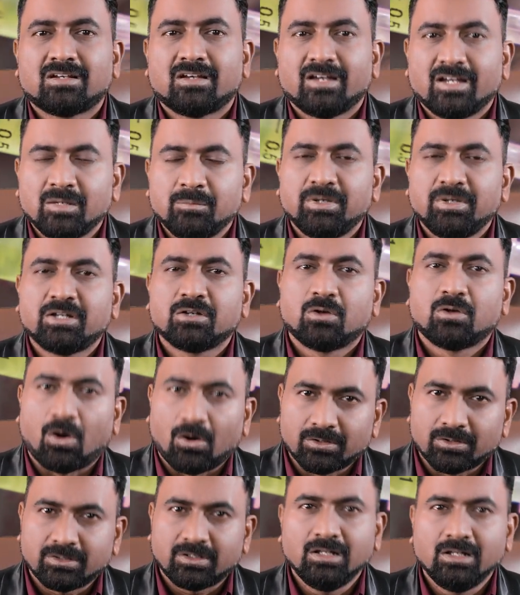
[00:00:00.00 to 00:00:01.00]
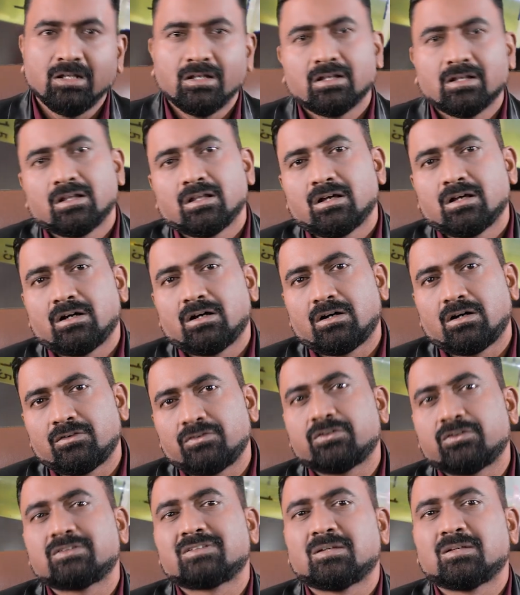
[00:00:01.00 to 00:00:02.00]
a ready-made cocktail
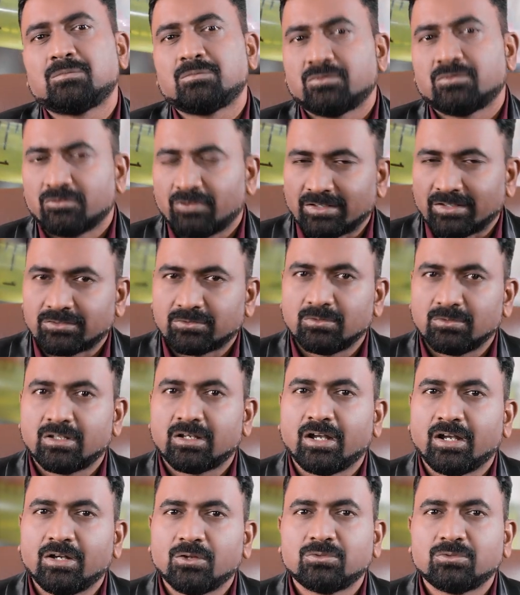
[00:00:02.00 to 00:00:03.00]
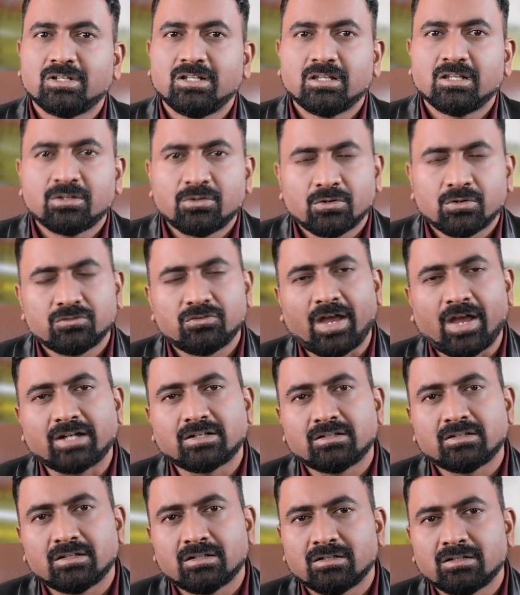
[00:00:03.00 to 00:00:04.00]
of some vascular endothelial growth
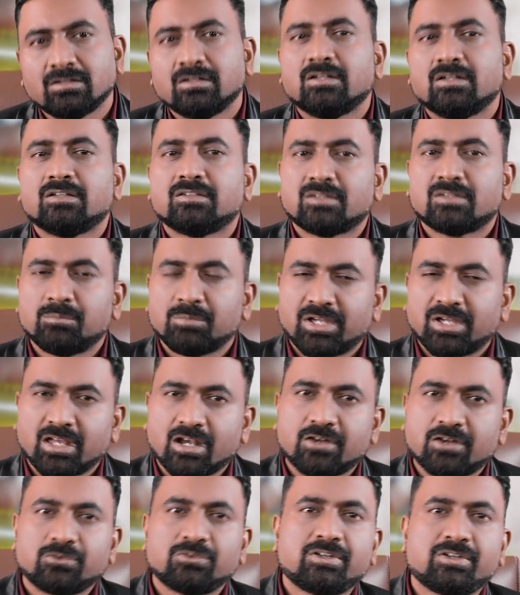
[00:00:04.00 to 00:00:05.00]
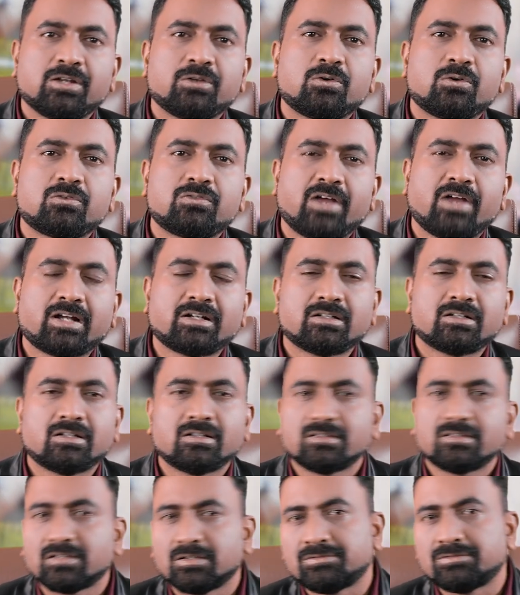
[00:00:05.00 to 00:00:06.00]
factor, some keratinocyte growth
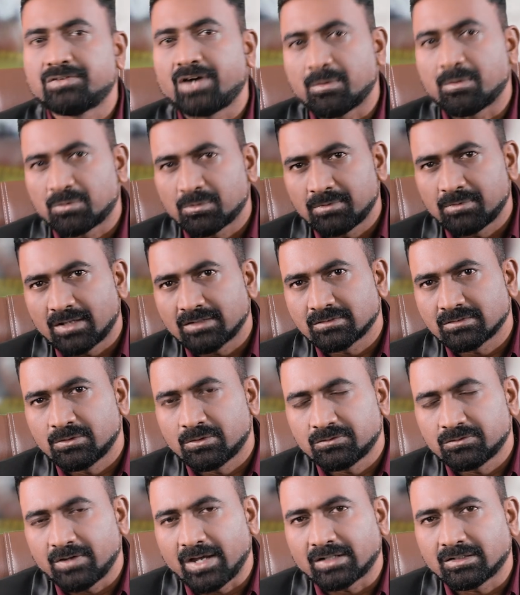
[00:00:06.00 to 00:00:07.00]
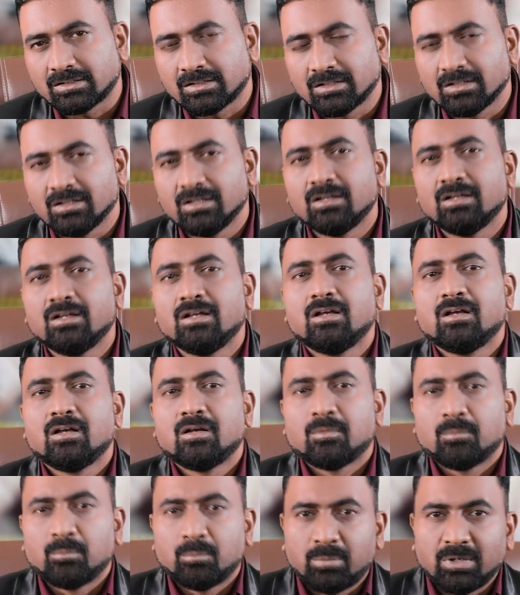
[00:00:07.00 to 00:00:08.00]
factor, some fibroblast growth factor.
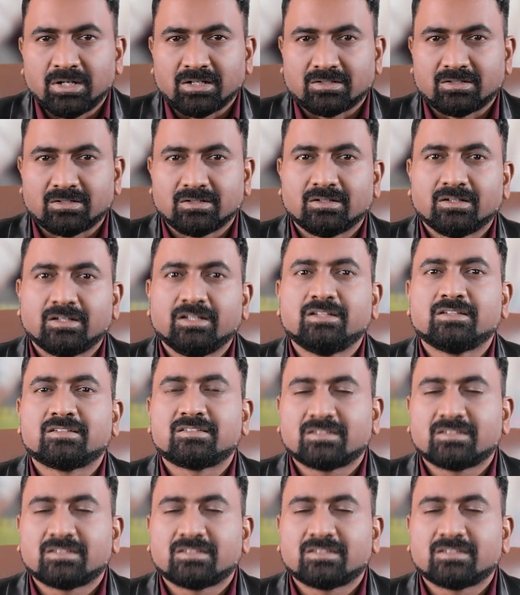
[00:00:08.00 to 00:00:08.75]
But in